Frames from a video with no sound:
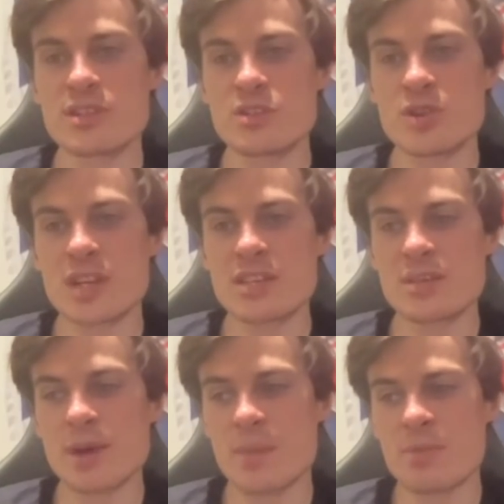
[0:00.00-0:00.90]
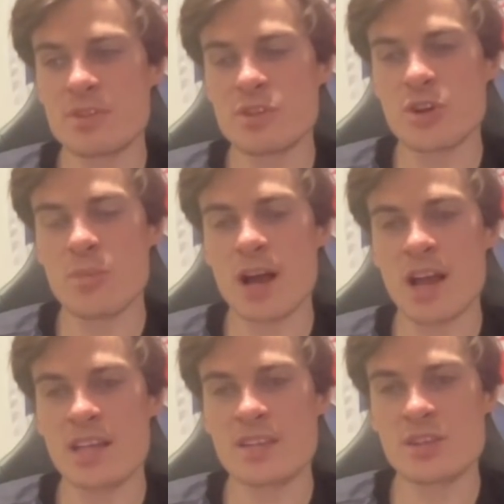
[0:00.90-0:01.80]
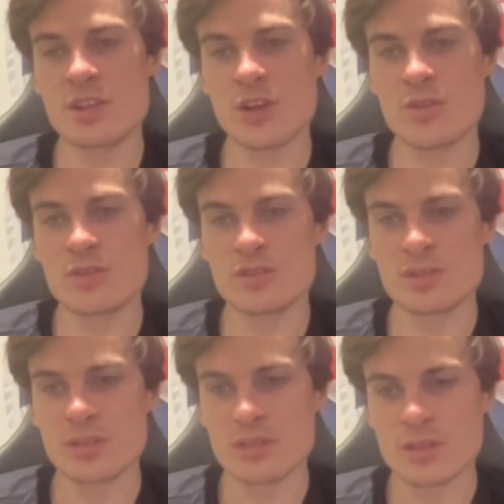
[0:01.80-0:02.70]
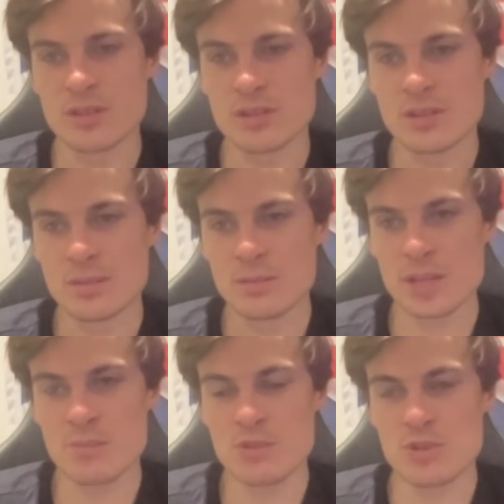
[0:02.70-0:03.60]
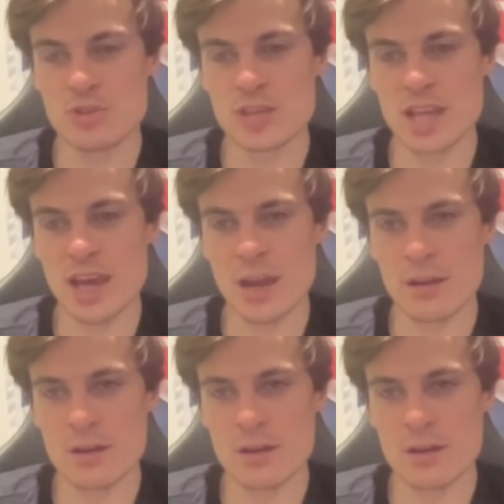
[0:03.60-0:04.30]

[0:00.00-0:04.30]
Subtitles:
and dress them up in Tom Hardy's clothes and let him duke it out?